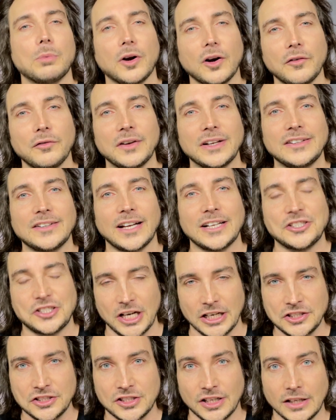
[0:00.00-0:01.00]
perfect
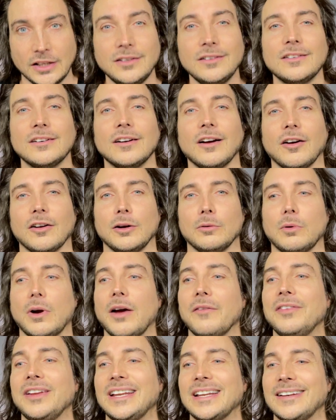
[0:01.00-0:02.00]
digestion on a
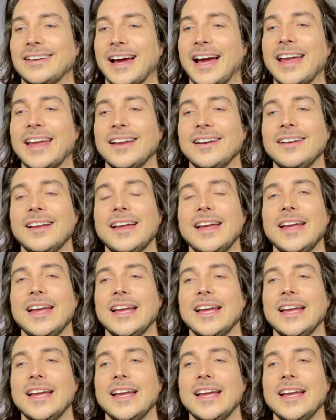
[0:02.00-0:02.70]
raw vegan diet